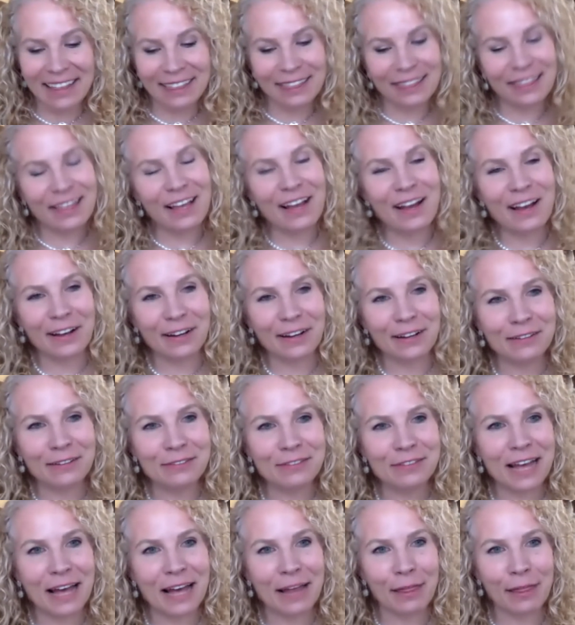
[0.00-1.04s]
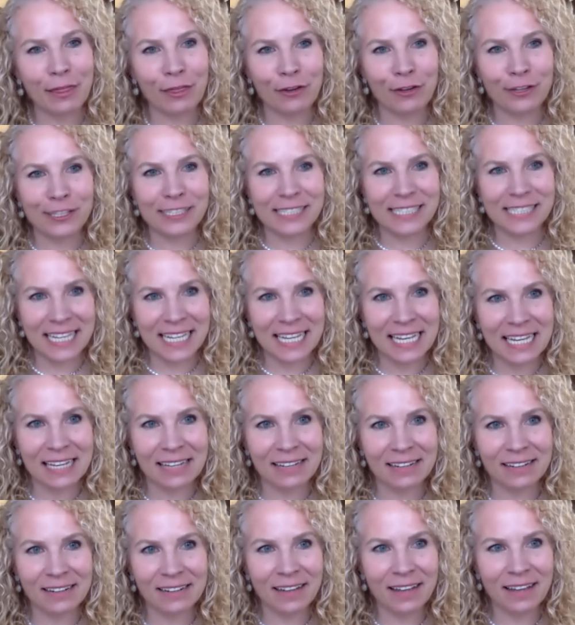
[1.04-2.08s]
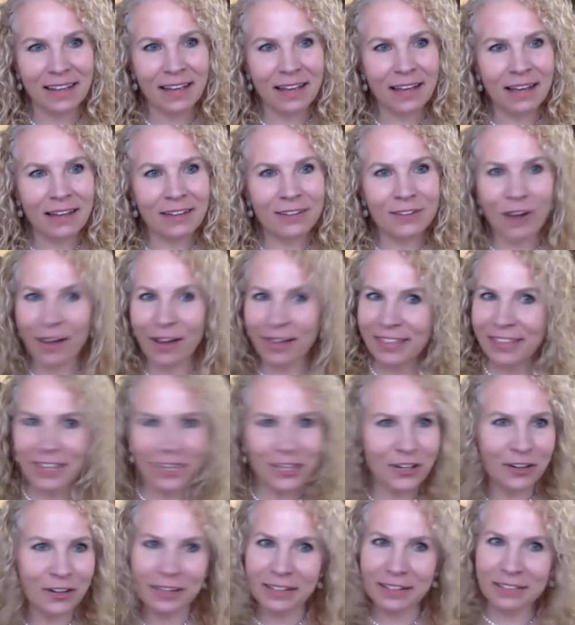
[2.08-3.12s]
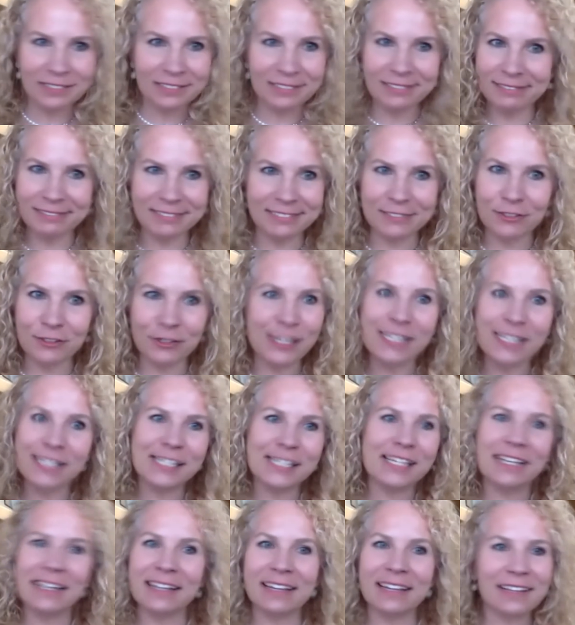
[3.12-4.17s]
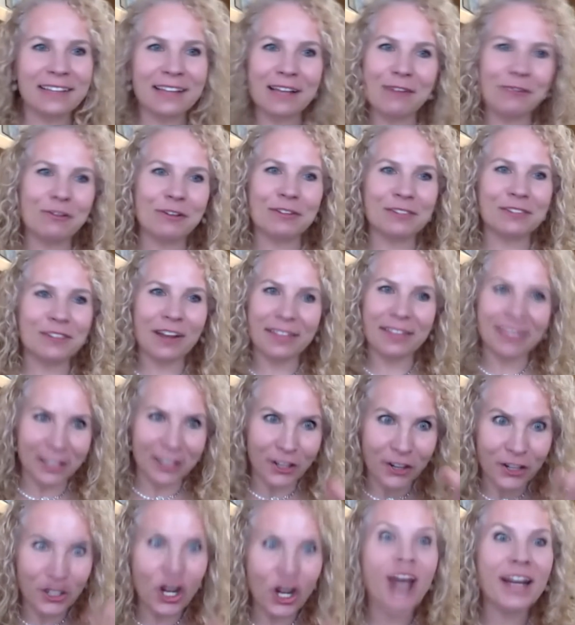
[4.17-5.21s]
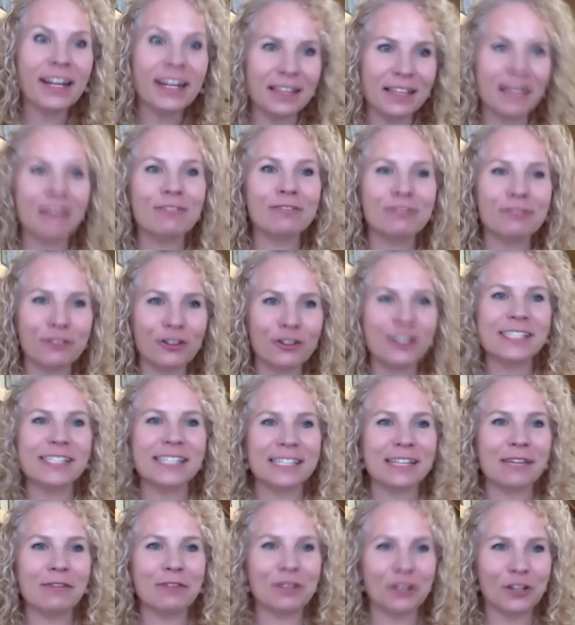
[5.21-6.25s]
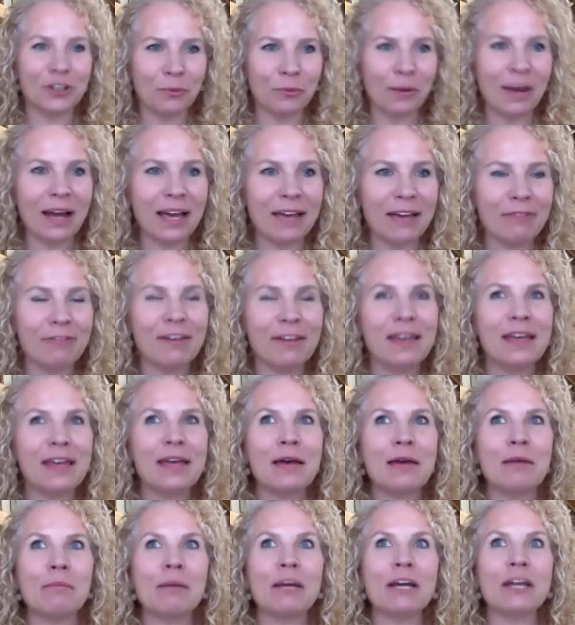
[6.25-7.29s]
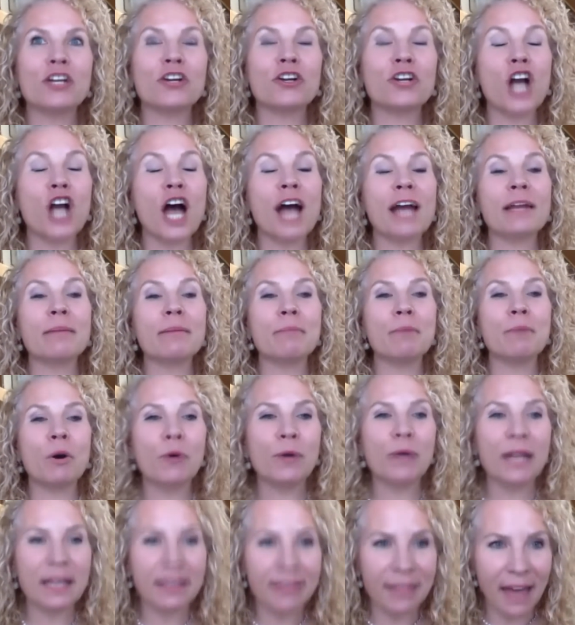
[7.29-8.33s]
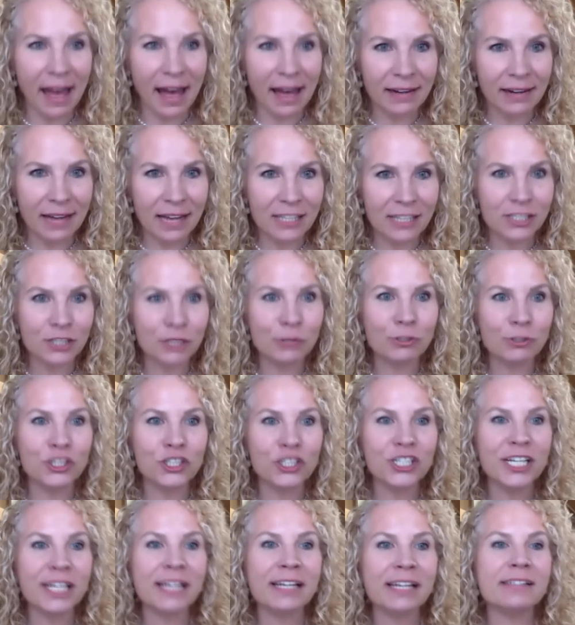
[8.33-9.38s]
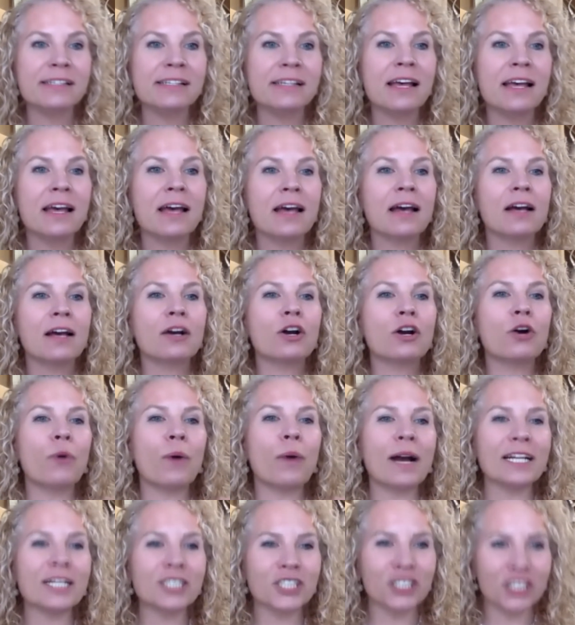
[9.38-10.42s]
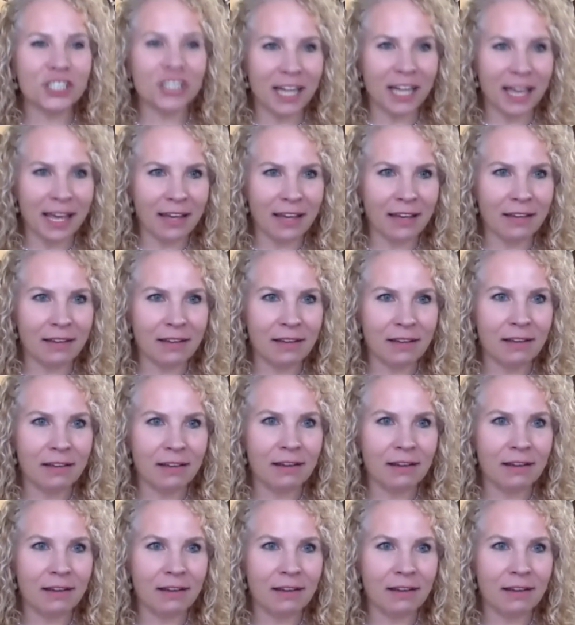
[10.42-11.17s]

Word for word: love at 13, not that you're crazy in love with, not that you're not in love, crazy in love with your wife, but you're not emoting that. And so she's questioning,